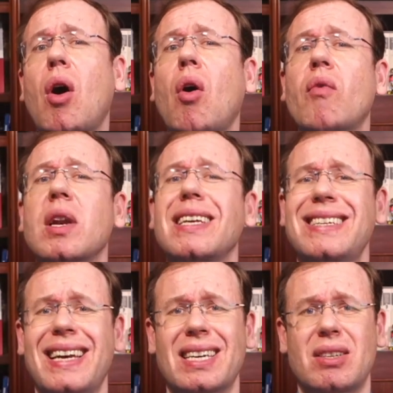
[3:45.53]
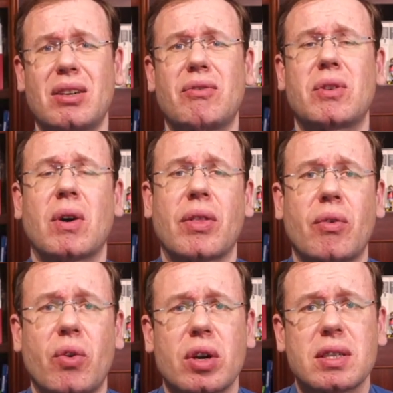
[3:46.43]
overly negative to
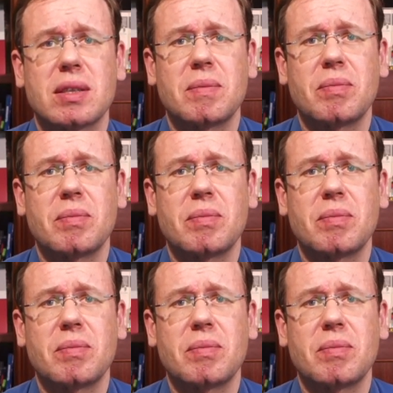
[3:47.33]
other works.